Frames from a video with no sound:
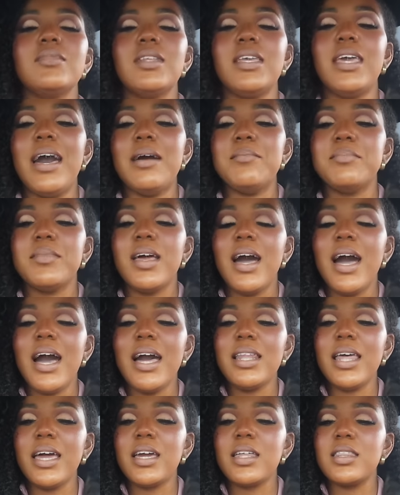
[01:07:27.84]
Yeah, I
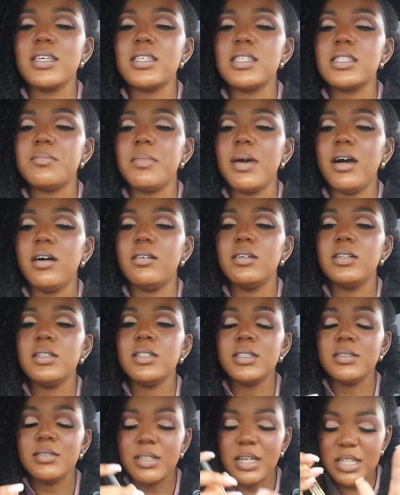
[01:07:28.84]
like this smell.
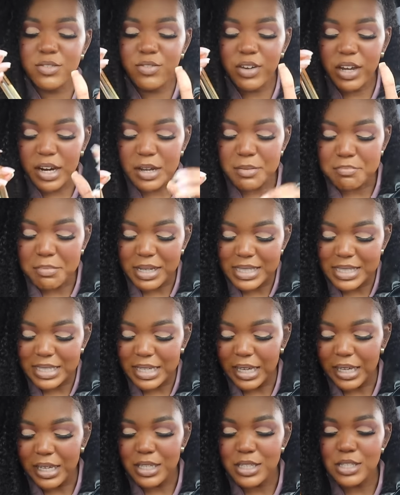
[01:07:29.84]
It's very
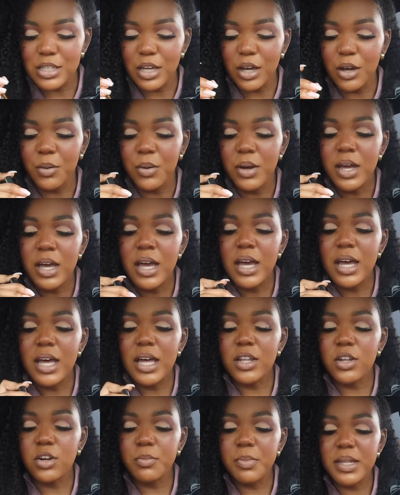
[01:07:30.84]
musky, so a
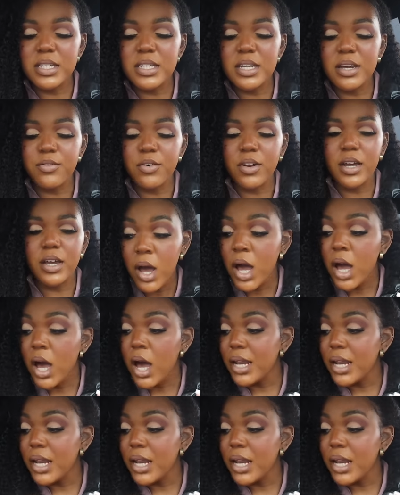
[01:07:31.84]
little bit different.